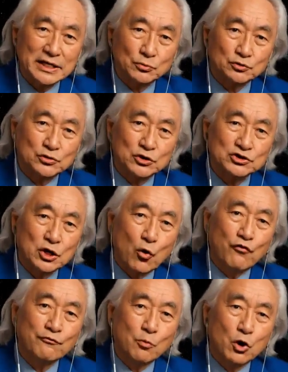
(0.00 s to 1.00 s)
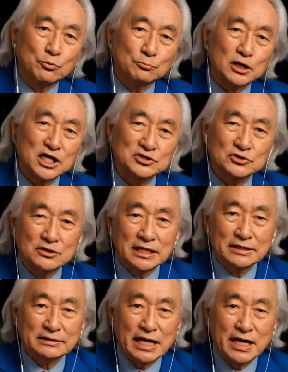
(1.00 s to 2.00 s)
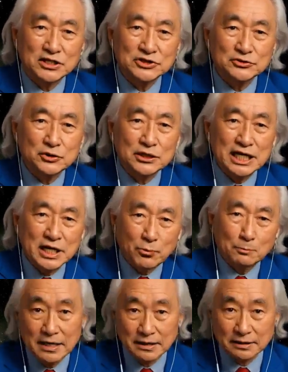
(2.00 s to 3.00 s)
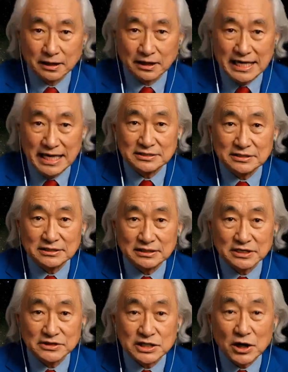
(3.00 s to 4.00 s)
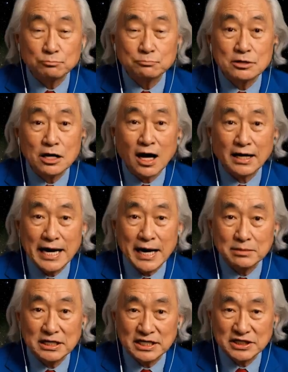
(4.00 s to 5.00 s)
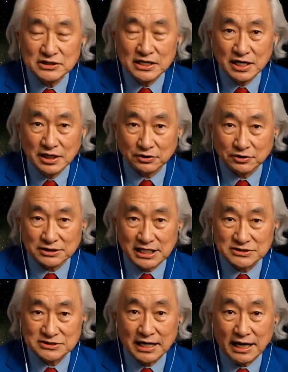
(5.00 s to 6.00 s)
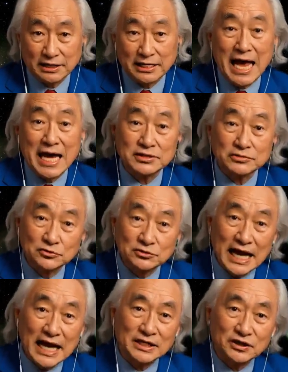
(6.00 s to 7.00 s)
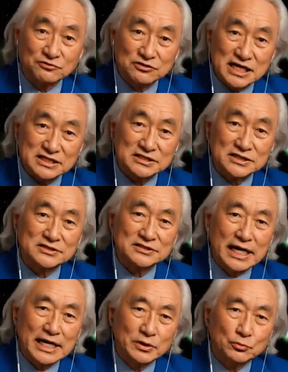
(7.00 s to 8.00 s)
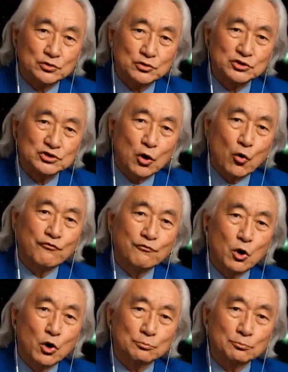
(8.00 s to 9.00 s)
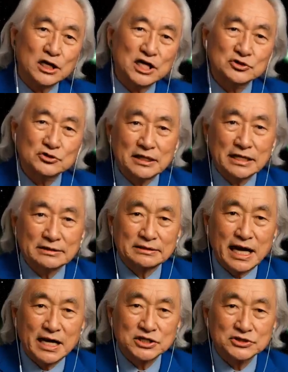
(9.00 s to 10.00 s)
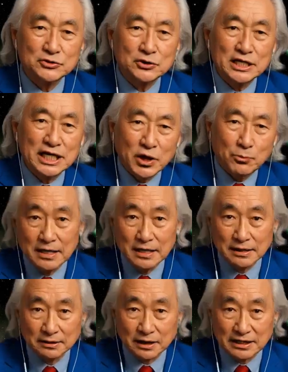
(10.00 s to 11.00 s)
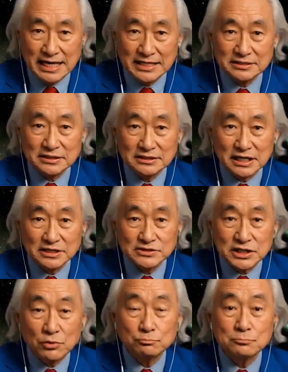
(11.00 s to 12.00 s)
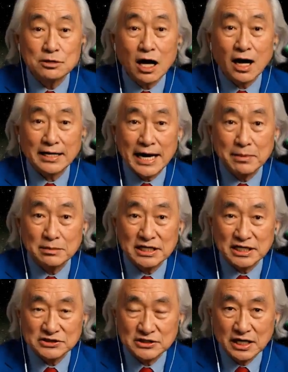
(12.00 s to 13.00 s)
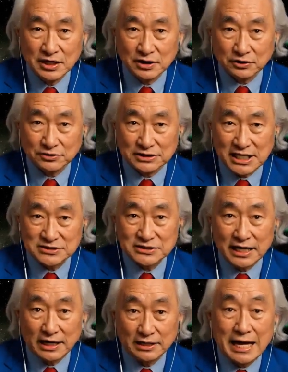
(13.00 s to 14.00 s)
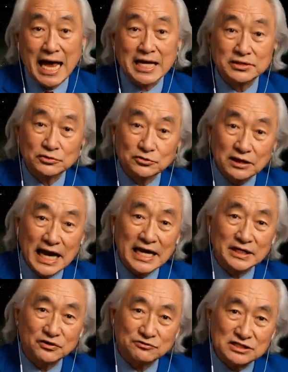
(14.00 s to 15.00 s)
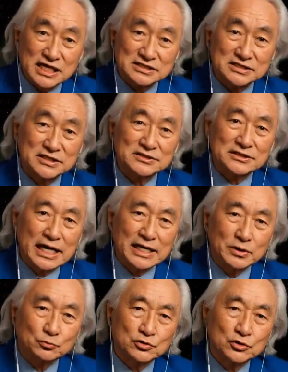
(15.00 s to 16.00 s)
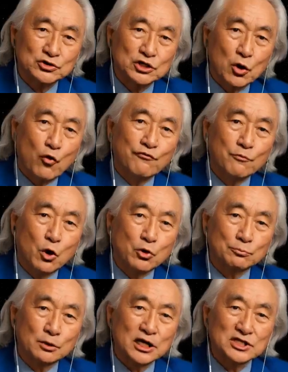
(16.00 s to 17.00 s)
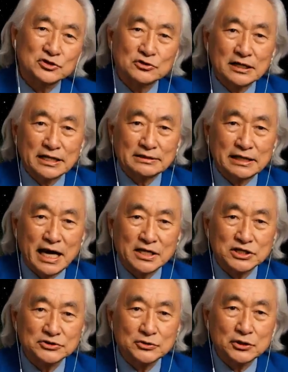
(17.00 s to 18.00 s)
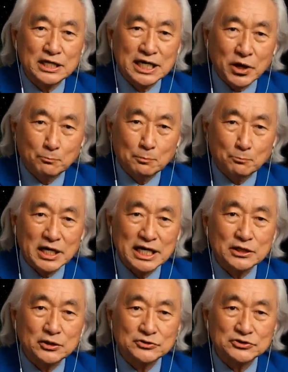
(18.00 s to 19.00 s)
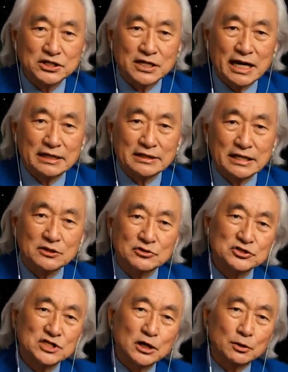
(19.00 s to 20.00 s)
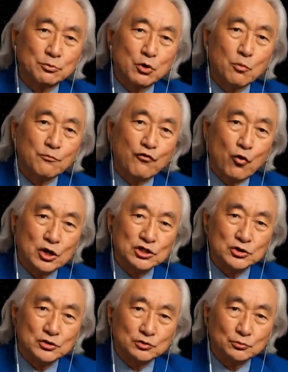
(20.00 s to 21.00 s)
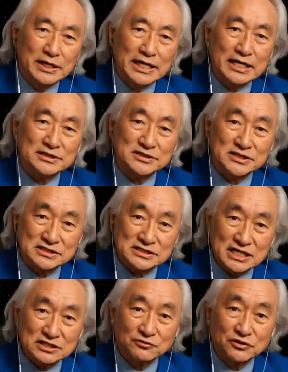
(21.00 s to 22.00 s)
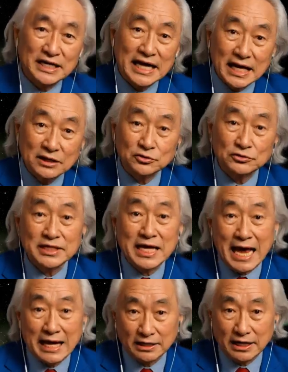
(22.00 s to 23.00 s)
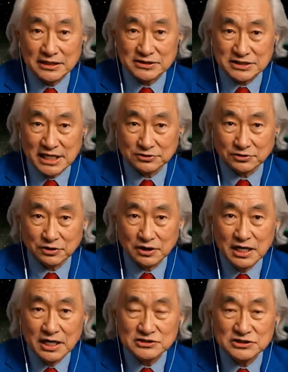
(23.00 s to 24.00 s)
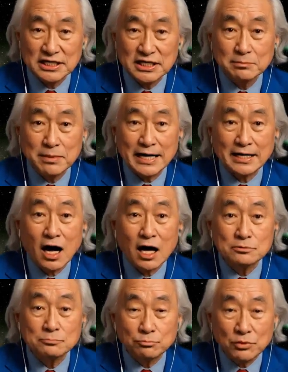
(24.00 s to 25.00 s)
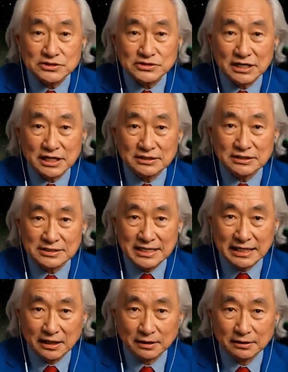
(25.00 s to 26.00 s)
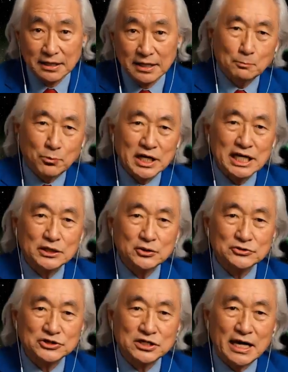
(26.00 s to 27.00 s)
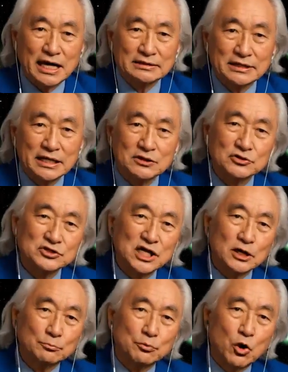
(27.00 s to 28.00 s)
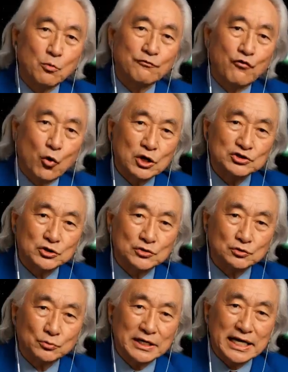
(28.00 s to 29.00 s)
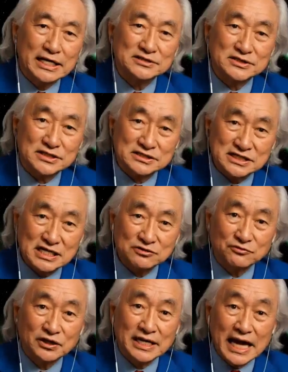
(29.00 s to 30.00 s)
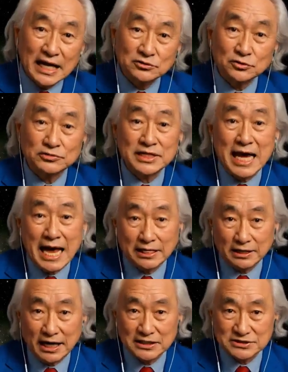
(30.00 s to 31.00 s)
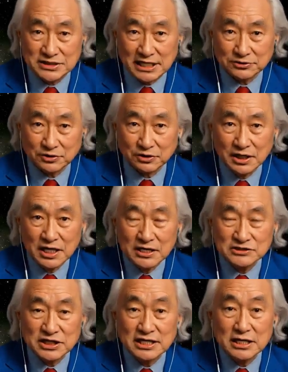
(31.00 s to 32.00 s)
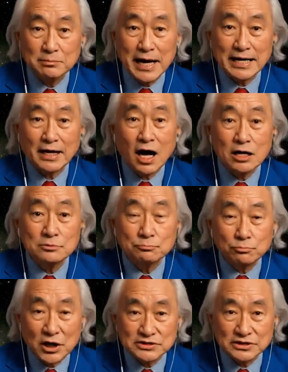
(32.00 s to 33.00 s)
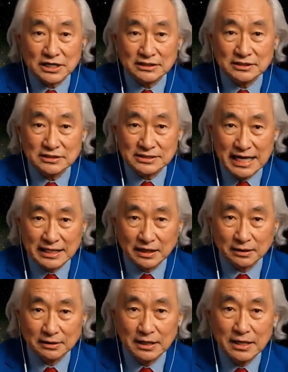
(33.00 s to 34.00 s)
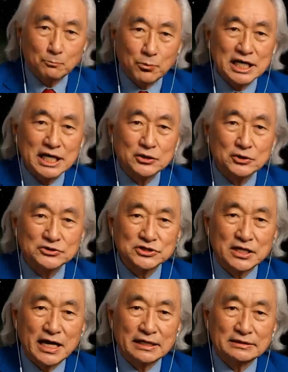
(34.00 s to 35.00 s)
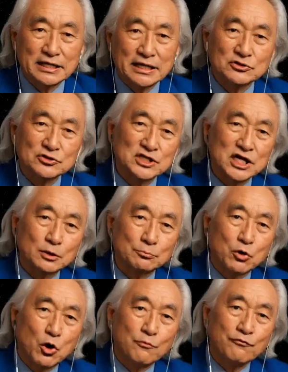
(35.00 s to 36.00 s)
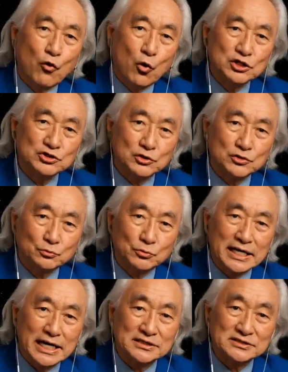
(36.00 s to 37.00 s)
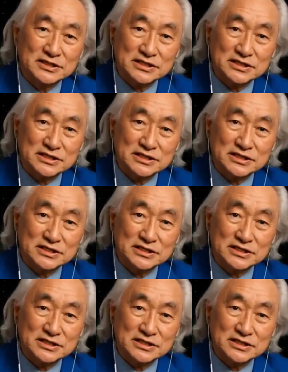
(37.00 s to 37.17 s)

Now let's talk a little bit more about how 3i Atlas approached the sun and what we learned about it along the way. Even though 3i Atlas was officially discovered on July 1st, it was actually spotted for the first time on May 7th, 2025. It showed up in images captured by the Transiting Exoplanet Survey Satellite, or TESS. It's an observatory that orbits the Earth and looks deep into the galaxy, trying to identify new planets in other star systems. And for a period of about 1 month, TESS just happened to be looking in the direction of 3i Atlas. This gave us the opportunity to track the object as it moved through the orbit of Jupiter.